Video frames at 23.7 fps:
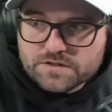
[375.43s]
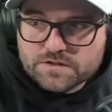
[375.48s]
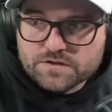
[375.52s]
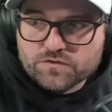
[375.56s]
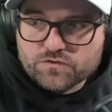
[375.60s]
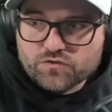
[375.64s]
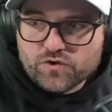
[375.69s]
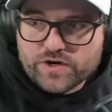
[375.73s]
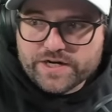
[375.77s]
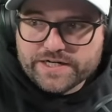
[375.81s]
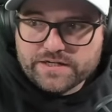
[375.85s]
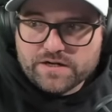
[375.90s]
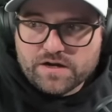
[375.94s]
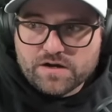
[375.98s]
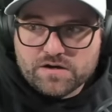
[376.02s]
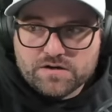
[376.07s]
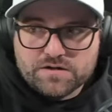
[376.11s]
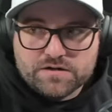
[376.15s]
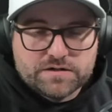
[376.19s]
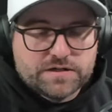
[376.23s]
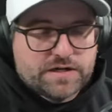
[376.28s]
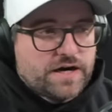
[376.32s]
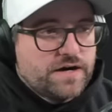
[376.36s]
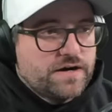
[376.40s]
grading
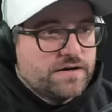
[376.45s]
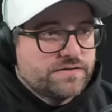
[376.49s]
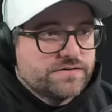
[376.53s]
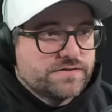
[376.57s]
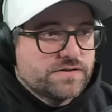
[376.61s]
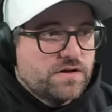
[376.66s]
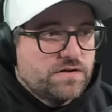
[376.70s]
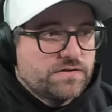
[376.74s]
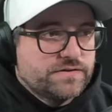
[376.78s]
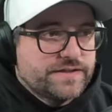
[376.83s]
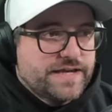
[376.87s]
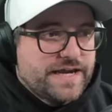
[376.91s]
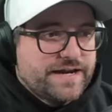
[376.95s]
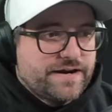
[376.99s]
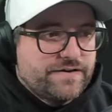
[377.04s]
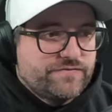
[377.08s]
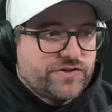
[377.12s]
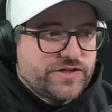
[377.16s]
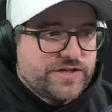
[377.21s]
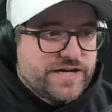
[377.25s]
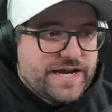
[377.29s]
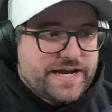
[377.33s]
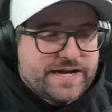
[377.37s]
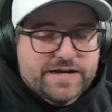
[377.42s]
car cards all day
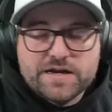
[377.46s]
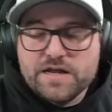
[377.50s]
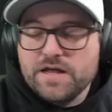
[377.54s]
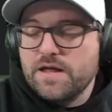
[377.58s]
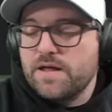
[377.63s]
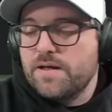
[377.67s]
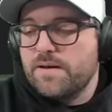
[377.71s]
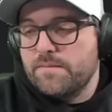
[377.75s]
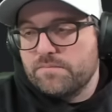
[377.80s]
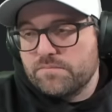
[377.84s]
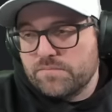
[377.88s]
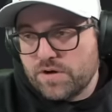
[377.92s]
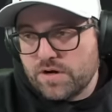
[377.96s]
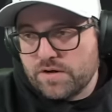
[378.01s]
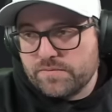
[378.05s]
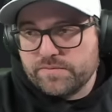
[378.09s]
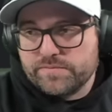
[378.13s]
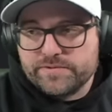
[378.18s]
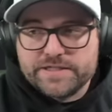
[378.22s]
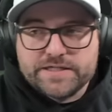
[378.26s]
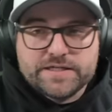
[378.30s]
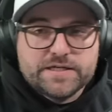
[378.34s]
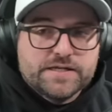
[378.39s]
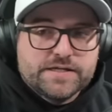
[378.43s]
every day?
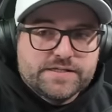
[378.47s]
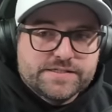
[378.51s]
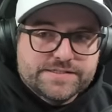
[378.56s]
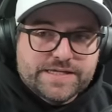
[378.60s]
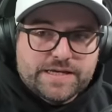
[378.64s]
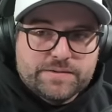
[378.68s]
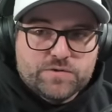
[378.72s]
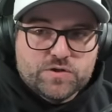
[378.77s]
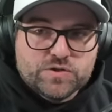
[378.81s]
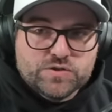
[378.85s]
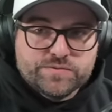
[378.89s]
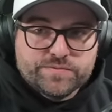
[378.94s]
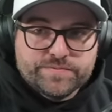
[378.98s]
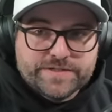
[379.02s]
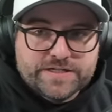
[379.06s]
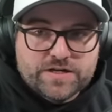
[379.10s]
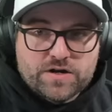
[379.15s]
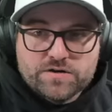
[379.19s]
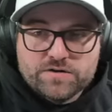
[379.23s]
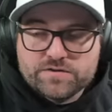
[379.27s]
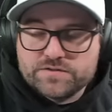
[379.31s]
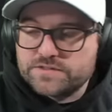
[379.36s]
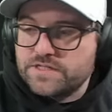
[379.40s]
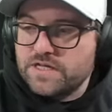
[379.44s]
Probably. Same goes with
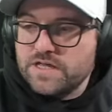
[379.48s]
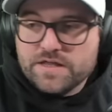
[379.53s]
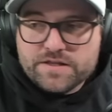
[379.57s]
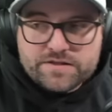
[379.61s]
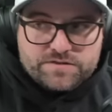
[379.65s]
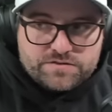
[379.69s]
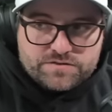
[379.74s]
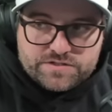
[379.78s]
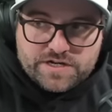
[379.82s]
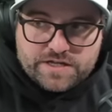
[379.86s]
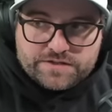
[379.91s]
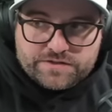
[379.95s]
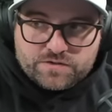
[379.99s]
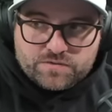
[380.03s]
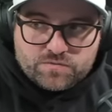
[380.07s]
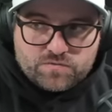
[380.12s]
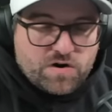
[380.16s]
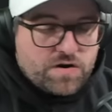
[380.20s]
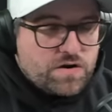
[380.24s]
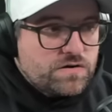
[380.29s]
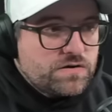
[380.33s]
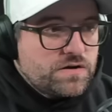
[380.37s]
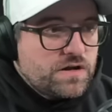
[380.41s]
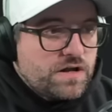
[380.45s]
McDonald's. There's nothing
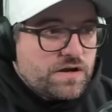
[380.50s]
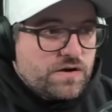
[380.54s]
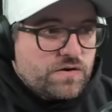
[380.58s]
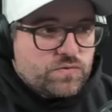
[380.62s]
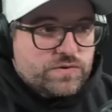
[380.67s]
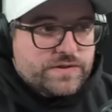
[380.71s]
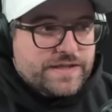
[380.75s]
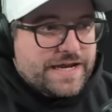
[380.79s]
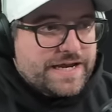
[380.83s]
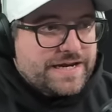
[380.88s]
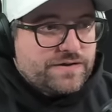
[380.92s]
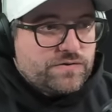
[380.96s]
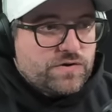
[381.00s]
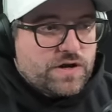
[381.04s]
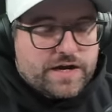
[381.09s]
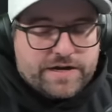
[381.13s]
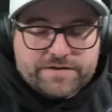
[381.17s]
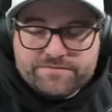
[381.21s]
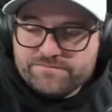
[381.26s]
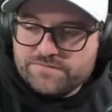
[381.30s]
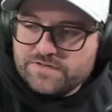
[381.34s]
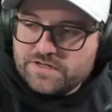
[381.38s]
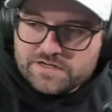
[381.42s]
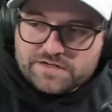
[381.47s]
wrong with any.
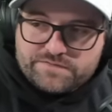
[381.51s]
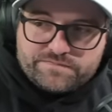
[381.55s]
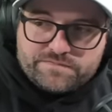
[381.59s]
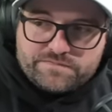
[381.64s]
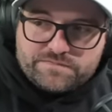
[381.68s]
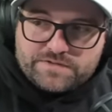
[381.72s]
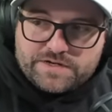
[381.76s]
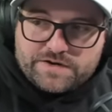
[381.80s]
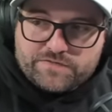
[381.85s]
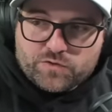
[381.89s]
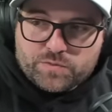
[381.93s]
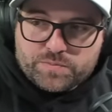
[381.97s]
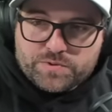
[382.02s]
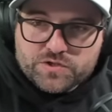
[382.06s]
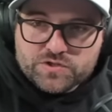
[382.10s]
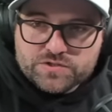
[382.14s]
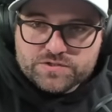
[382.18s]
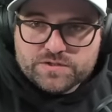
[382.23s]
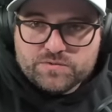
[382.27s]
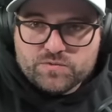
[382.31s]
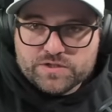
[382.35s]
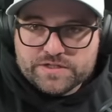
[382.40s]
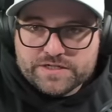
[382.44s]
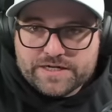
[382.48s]
I, I've never
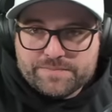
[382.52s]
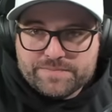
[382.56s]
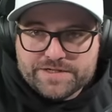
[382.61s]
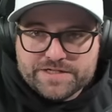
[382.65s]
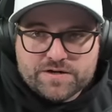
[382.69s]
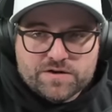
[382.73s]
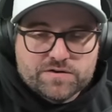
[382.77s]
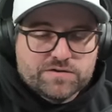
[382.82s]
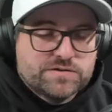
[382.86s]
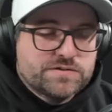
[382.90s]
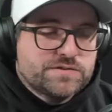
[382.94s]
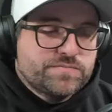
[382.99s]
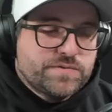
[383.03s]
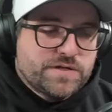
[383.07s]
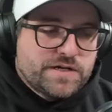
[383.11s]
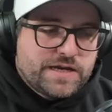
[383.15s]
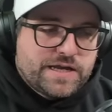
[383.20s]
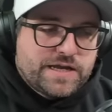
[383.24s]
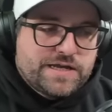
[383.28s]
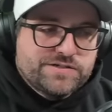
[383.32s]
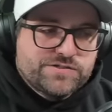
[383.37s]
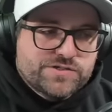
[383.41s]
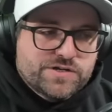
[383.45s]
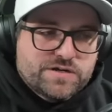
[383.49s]
personally worked at McDonald's, but I
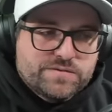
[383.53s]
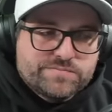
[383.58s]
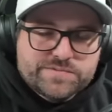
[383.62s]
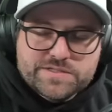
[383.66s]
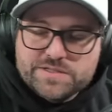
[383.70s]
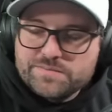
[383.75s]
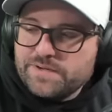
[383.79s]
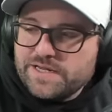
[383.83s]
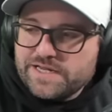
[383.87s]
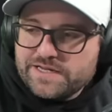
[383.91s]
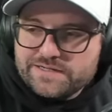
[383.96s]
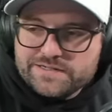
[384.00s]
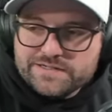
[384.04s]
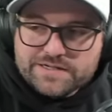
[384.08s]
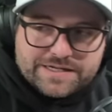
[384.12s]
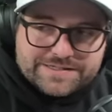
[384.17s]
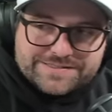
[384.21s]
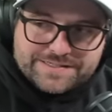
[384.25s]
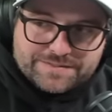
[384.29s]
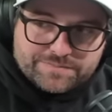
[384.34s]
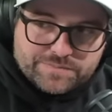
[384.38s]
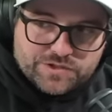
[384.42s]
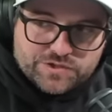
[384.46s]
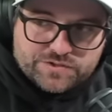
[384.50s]
had jobs that paid
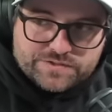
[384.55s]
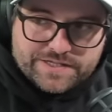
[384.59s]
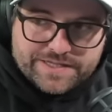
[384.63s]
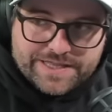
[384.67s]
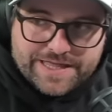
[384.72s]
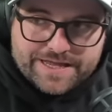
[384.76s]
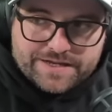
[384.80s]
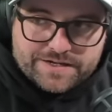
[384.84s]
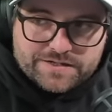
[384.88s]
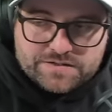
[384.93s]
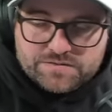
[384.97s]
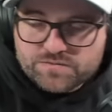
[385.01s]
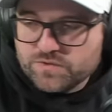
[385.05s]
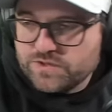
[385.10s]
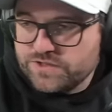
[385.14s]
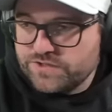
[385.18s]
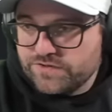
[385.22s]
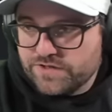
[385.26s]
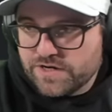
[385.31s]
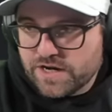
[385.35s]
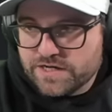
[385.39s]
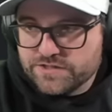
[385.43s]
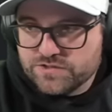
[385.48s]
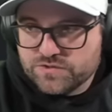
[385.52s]
similar to that. When
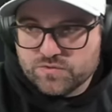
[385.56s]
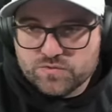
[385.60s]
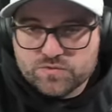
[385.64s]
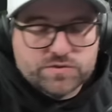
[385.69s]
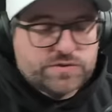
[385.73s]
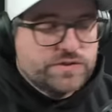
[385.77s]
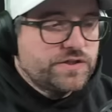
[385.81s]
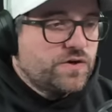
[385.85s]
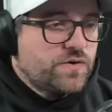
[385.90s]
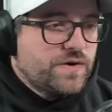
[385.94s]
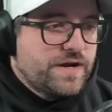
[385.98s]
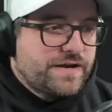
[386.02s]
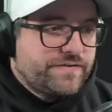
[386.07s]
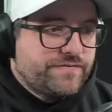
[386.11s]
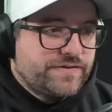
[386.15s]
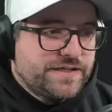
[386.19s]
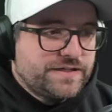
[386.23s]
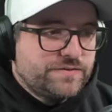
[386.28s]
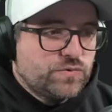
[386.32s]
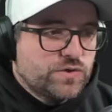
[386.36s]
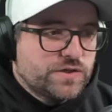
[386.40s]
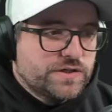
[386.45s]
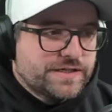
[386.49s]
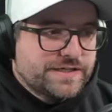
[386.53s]
you're in high school, you don't have
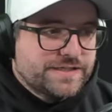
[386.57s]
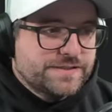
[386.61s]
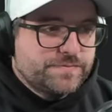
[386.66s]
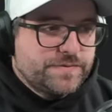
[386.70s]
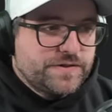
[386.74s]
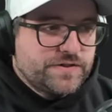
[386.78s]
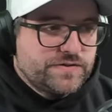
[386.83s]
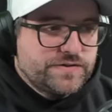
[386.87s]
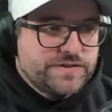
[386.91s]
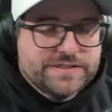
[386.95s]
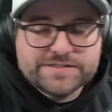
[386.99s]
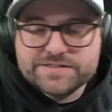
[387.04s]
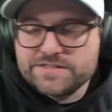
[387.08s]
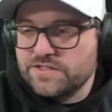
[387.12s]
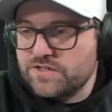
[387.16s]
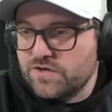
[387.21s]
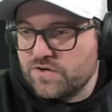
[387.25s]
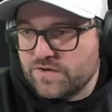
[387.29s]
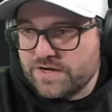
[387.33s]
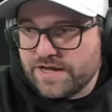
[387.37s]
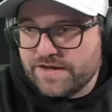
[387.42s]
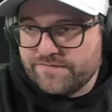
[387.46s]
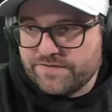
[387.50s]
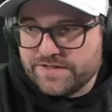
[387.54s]
any work experience. You
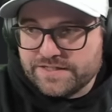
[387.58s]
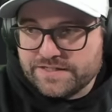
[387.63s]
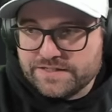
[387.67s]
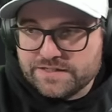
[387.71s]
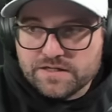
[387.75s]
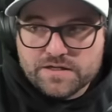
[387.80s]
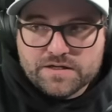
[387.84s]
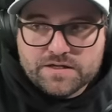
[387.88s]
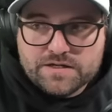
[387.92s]
don't have any